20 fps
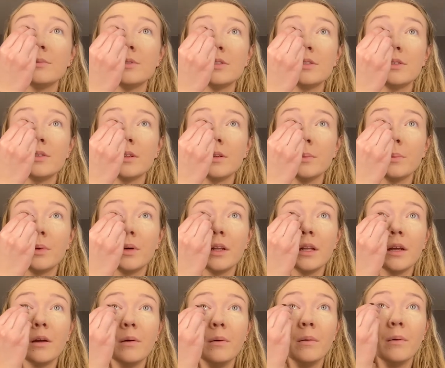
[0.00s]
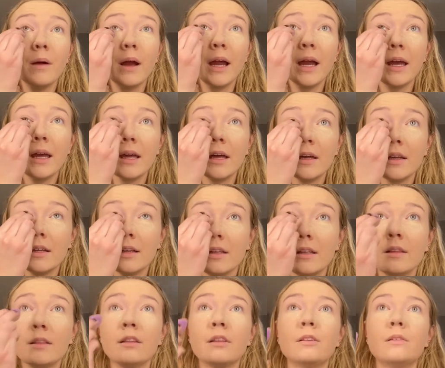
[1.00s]
just gonna put it right
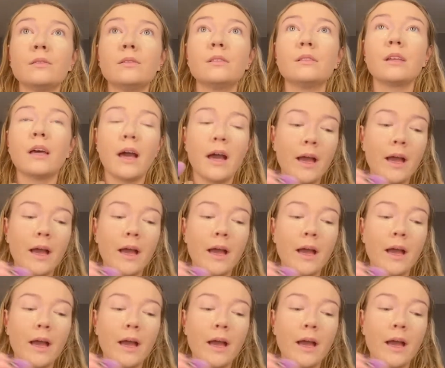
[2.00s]
in those